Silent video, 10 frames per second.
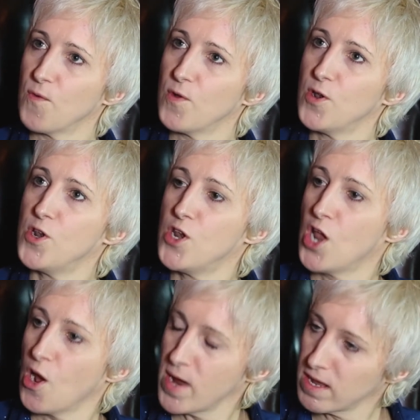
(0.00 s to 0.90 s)

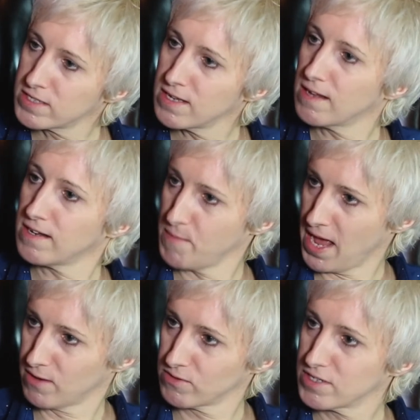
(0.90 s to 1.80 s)
knowing a certain
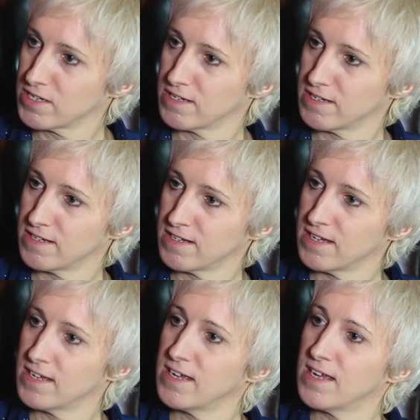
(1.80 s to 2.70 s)
amount,
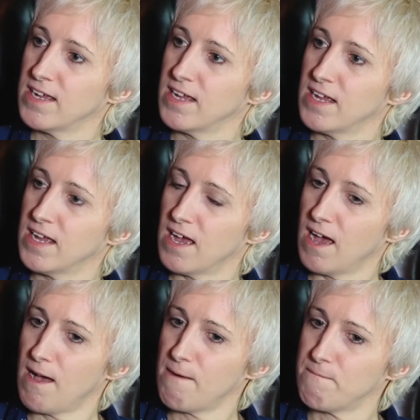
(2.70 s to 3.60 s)

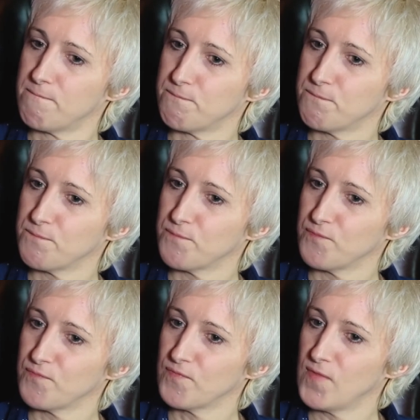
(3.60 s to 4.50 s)

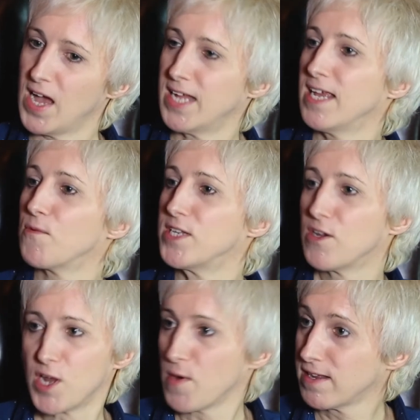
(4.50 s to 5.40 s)
and yet we
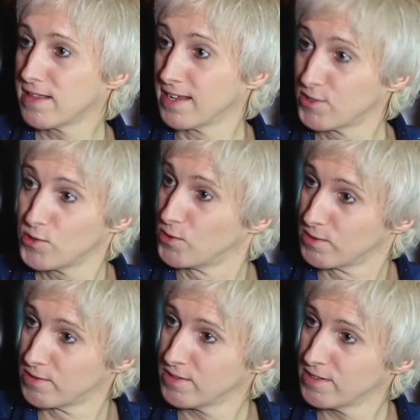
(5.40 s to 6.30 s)
don't know anything at all.
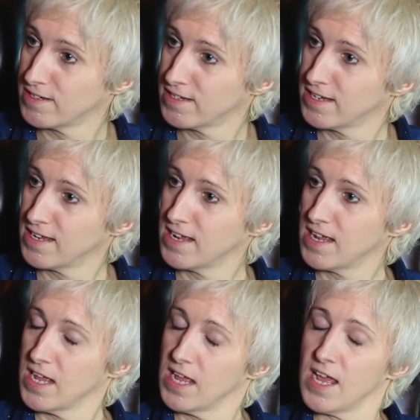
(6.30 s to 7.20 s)

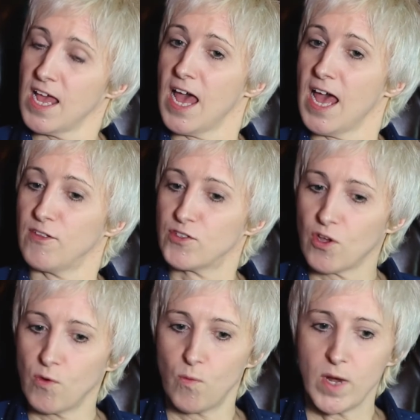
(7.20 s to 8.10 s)
And
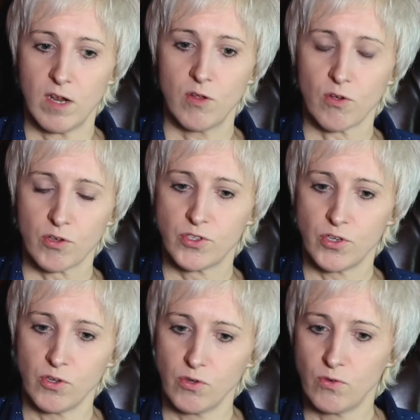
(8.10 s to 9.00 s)
so we look
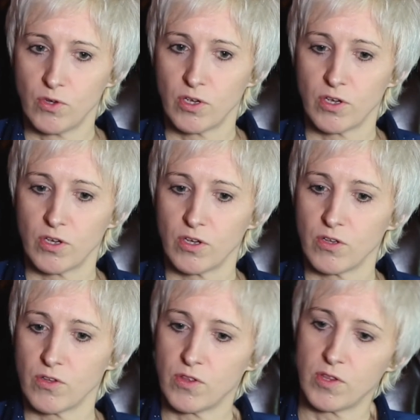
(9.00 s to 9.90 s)
to
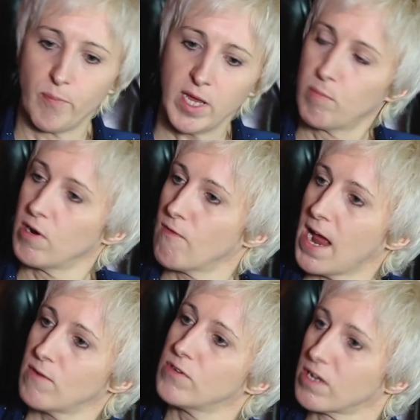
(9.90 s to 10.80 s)
the people
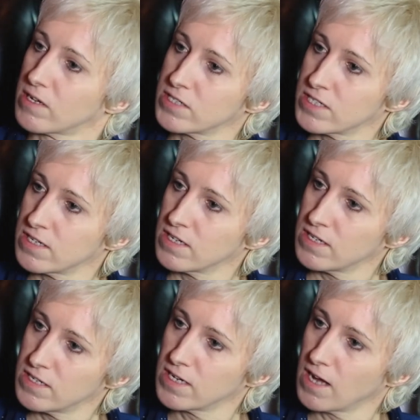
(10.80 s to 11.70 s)
around us
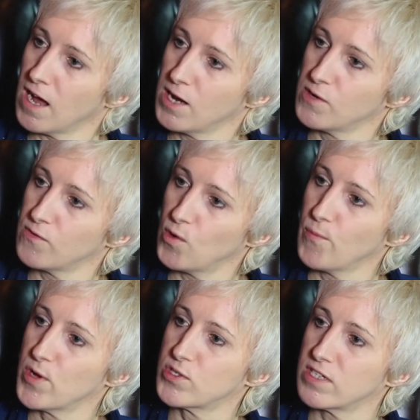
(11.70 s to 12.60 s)
to kind of
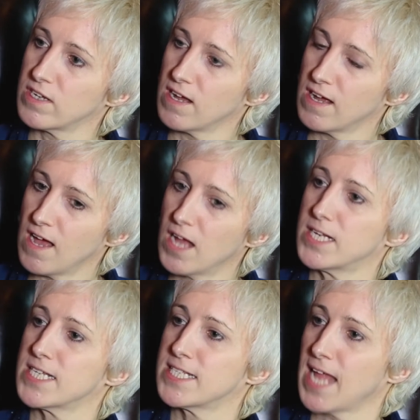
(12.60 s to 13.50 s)
almost
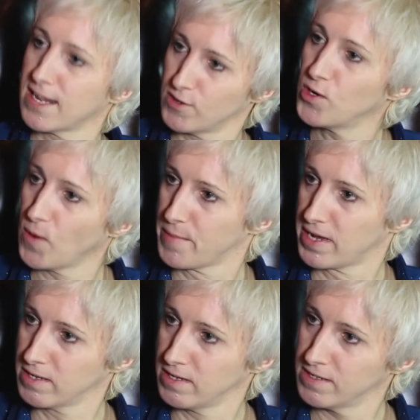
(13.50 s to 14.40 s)
understand, who am
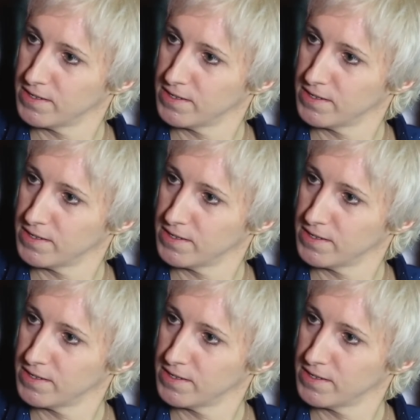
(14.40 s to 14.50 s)
I?